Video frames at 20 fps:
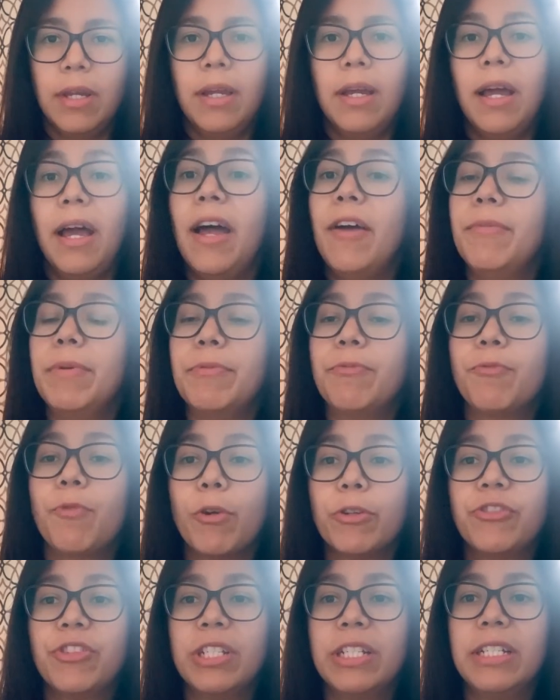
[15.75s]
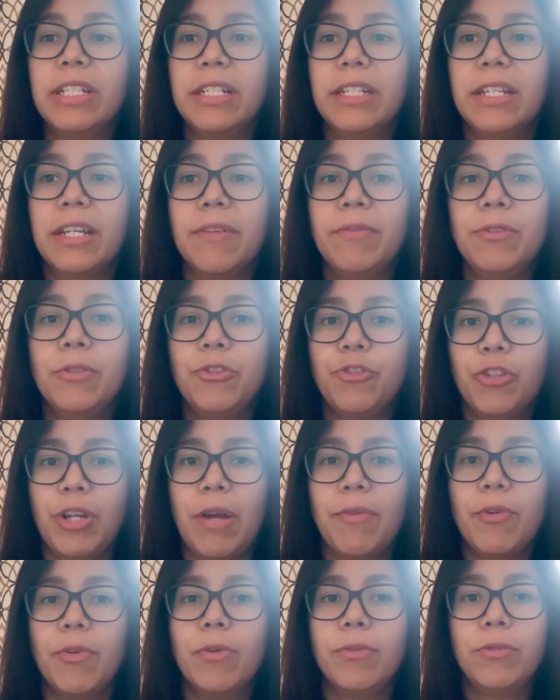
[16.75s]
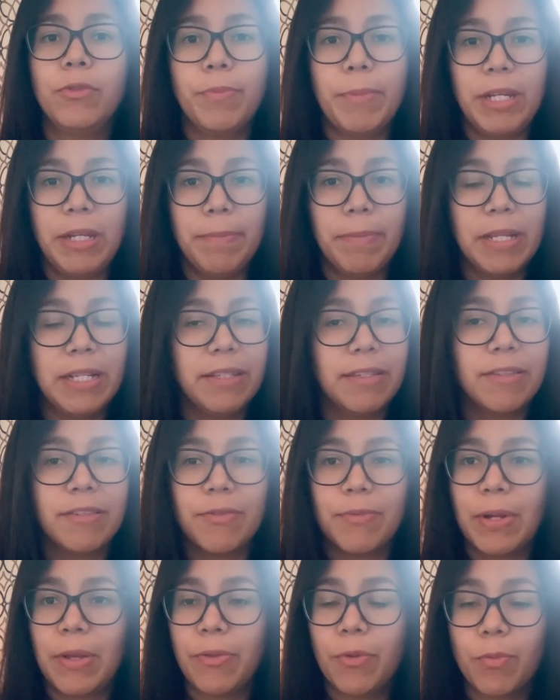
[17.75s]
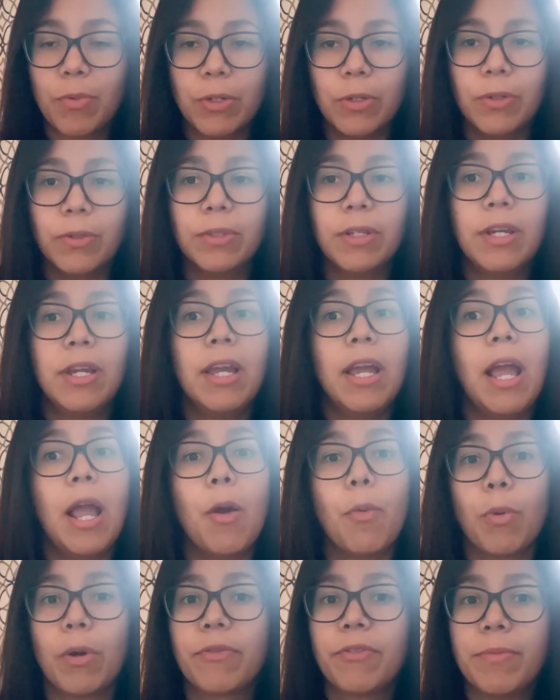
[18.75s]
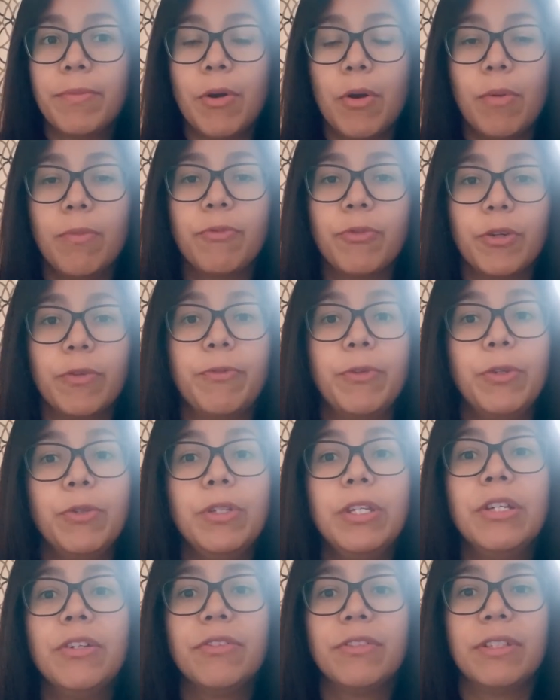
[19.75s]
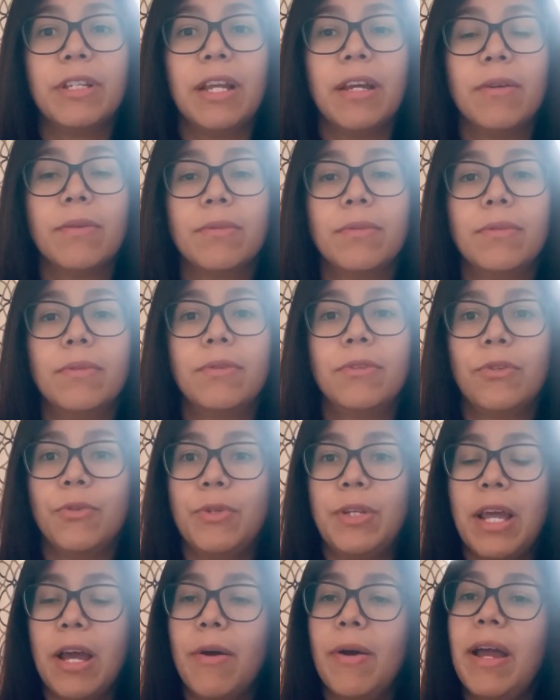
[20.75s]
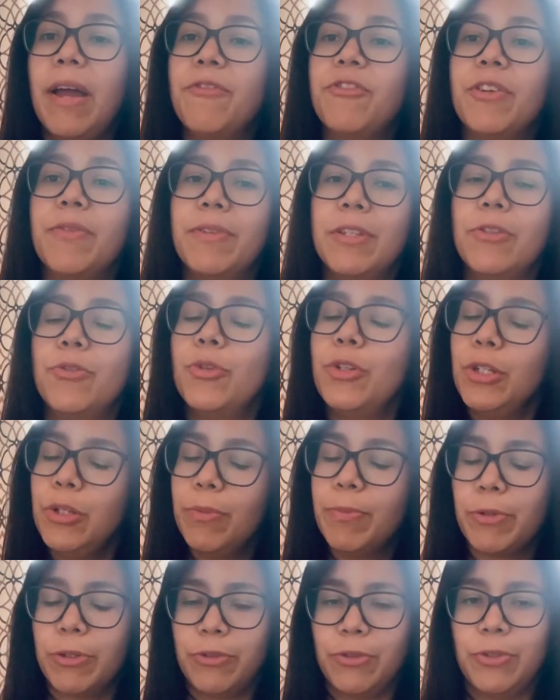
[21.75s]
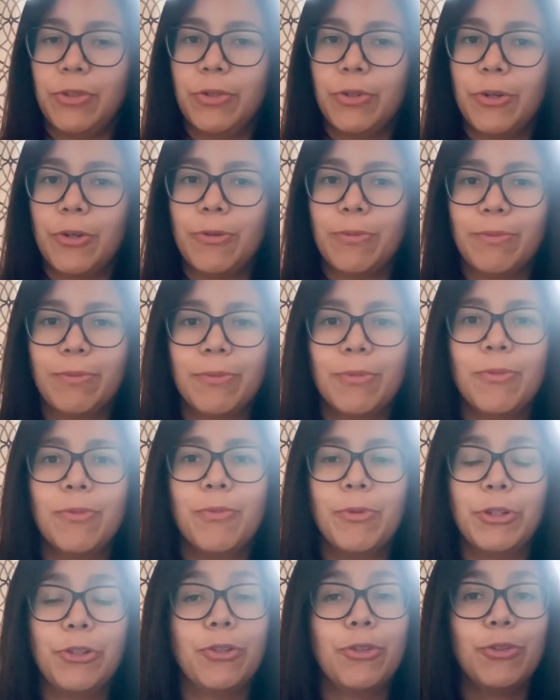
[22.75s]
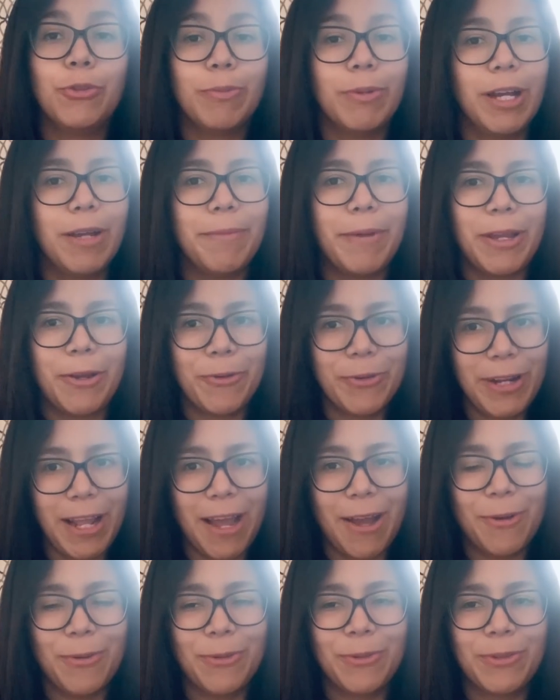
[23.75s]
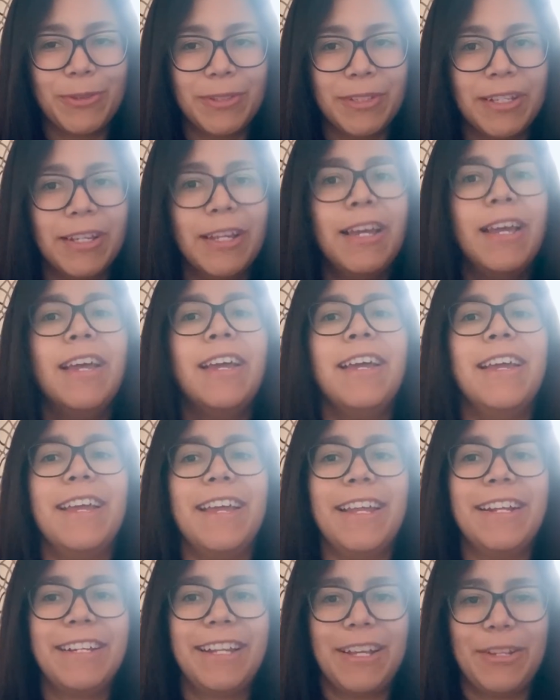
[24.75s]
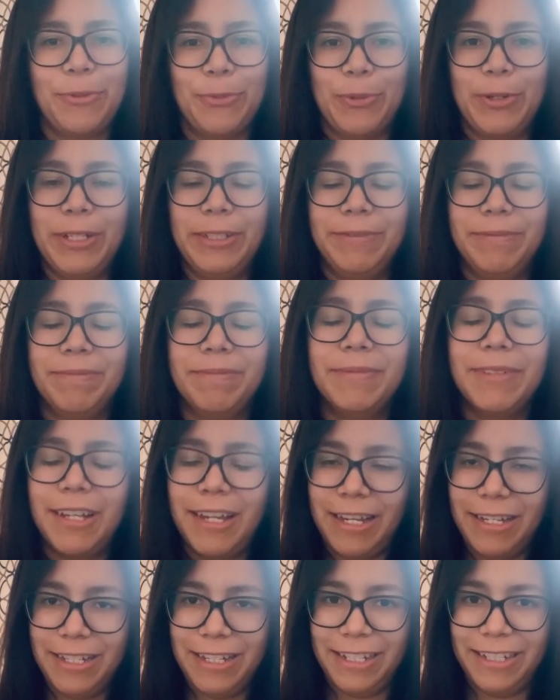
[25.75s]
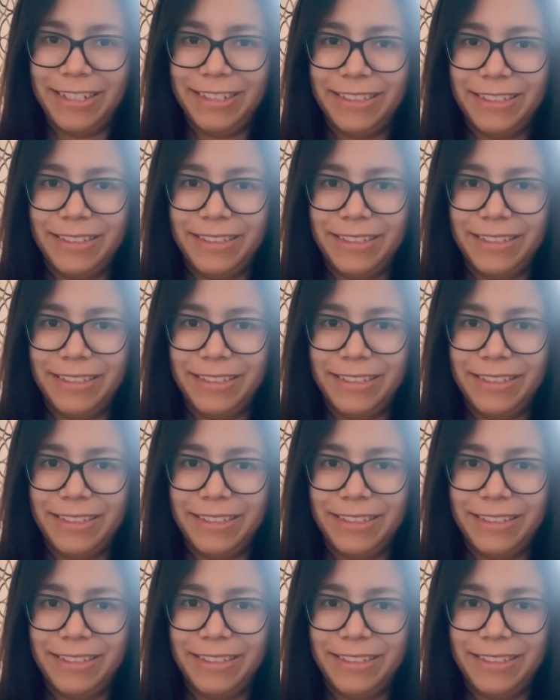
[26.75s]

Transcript: I have been fortunate enough to travel to many places around the world and work from home for a few years now. So now I have shifted to a new personal goal, which is to buy my own house. And guess what? I did it.